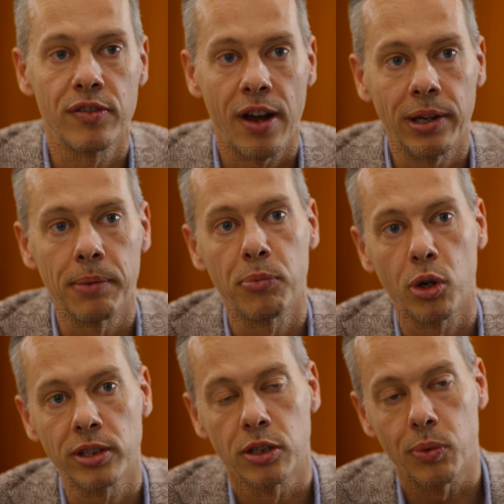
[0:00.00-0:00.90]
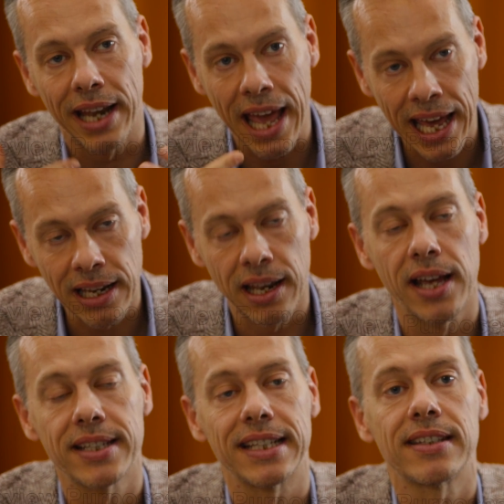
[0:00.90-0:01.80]
it's very important when
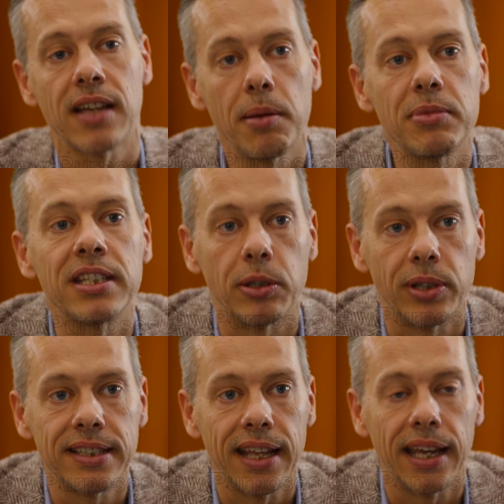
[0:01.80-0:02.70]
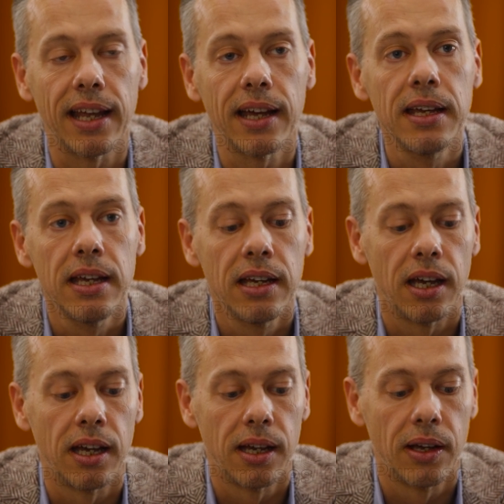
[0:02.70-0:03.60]
analyzing time series data
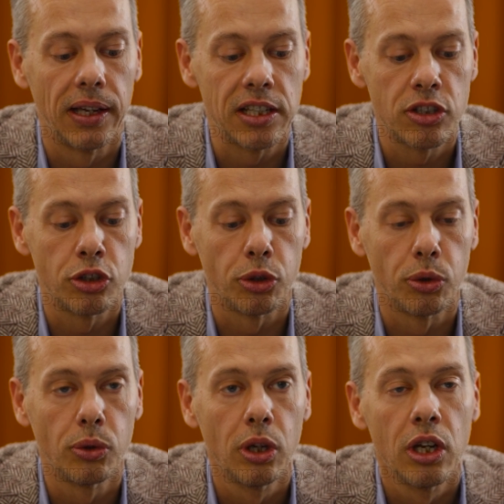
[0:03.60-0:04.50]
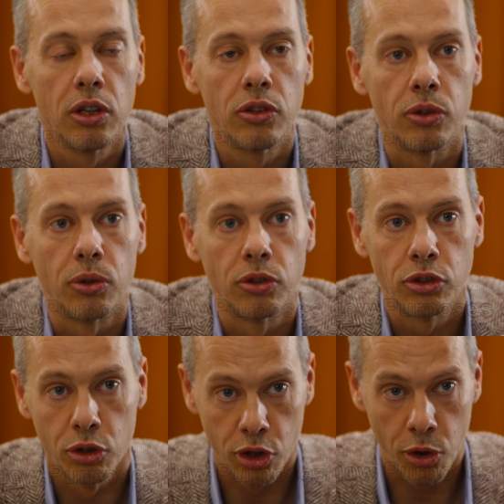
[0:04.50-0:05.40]
is to
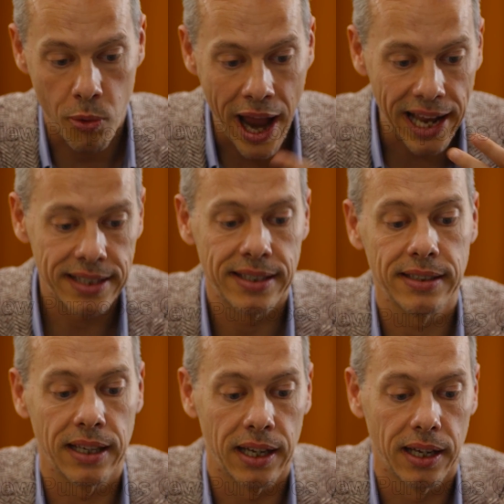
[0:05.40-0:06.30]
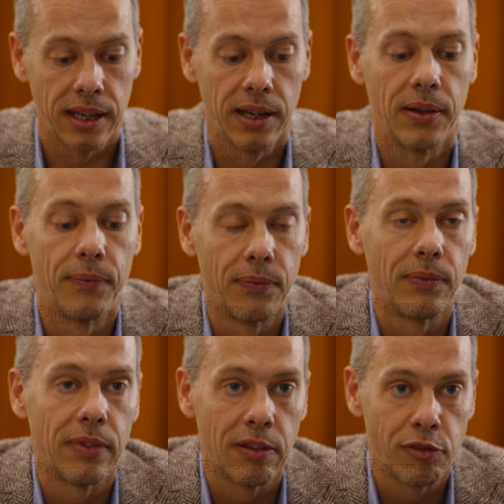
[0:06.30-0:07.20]
correct
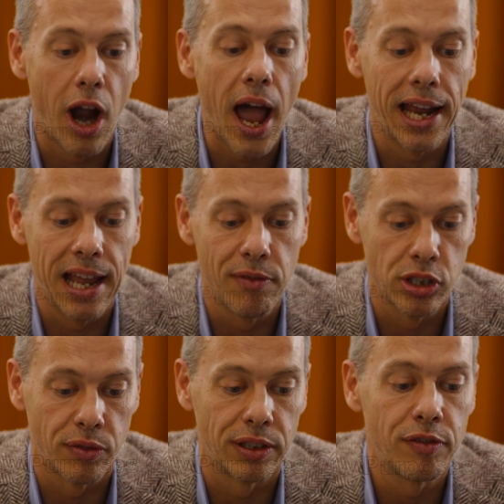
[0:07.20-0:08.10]
for high levels of